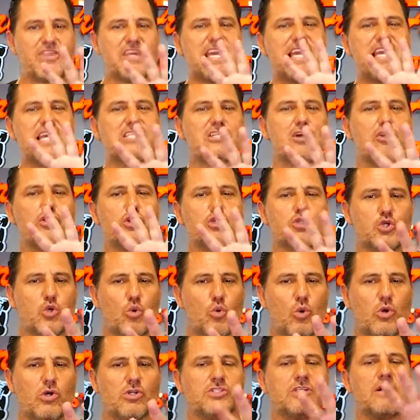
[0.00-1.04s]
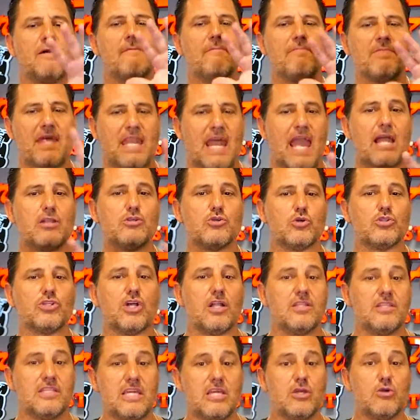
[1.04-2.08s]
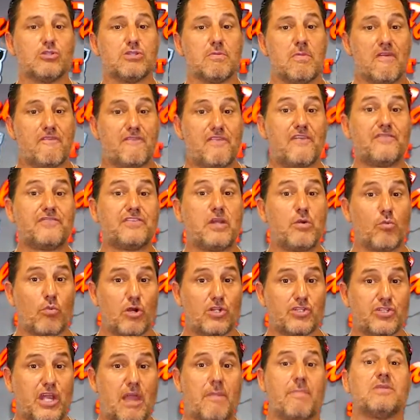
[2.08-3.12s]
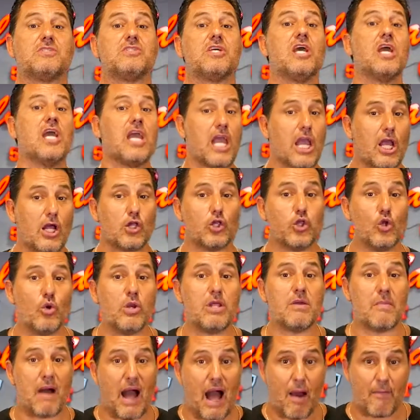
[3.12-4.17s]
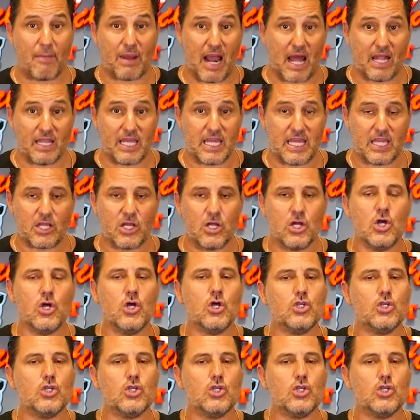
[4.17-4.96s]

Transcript: These are the tools that Andrew Dundee used to make 15 world champions, including Muhammad Ali.